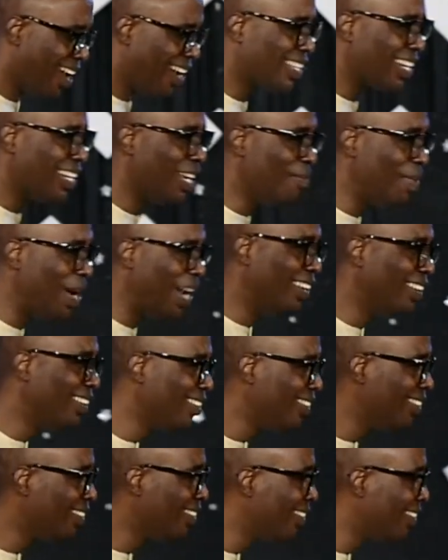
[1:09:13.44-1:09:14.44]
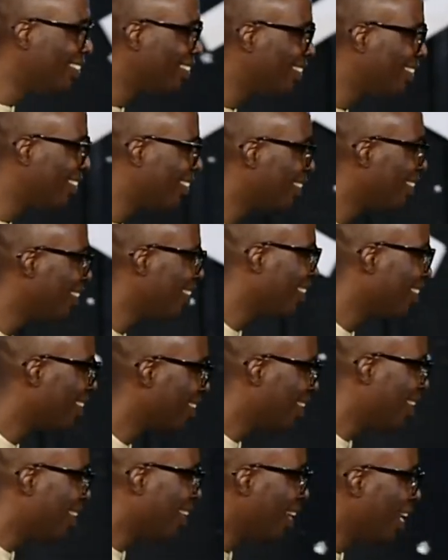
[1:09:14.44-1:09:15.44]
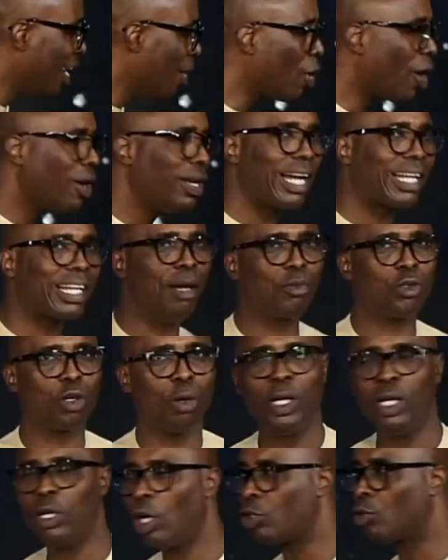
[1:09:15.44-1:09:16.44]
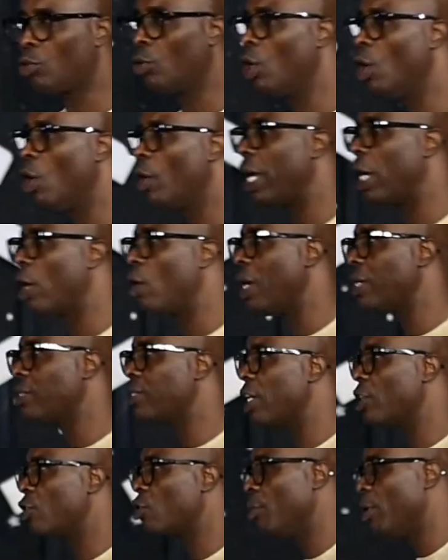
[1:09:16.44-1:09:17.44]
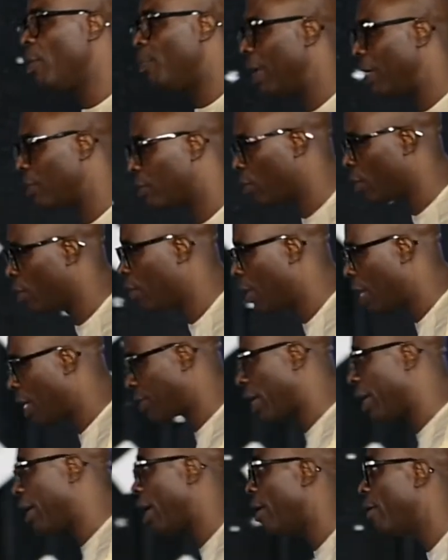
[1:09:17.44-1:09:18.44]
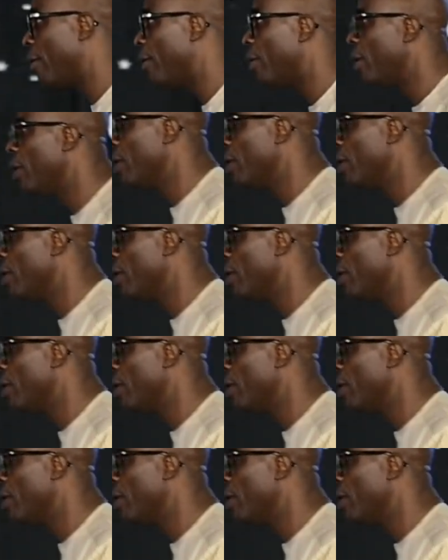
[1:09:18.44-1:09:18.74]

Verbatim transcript: I said, Amen. Amen. A brother came to me not too long ago and said to me, Pastor, I said, Yeah.